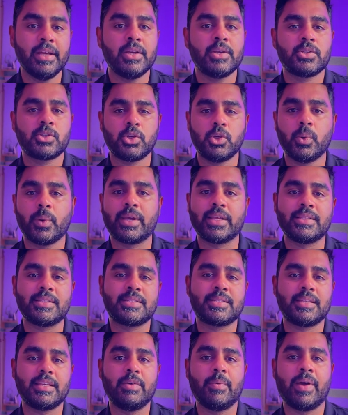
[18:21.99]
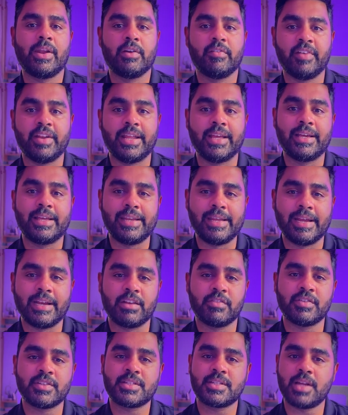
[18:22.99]
so you can see when a winning
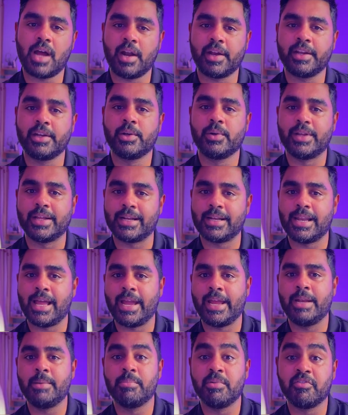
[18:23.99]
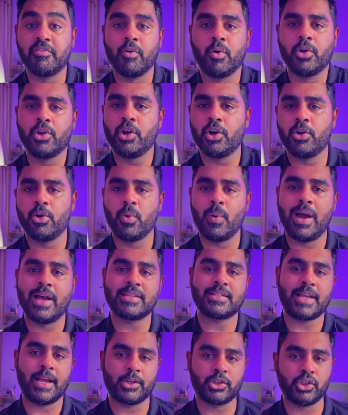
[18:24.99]
creative is starting to decline before your
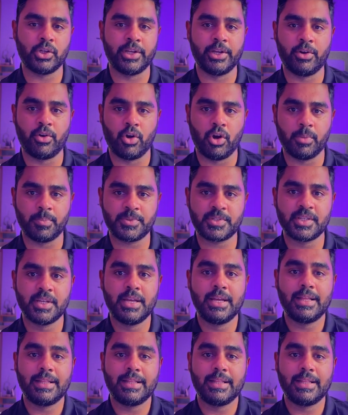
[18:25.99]
ROAS actually drops.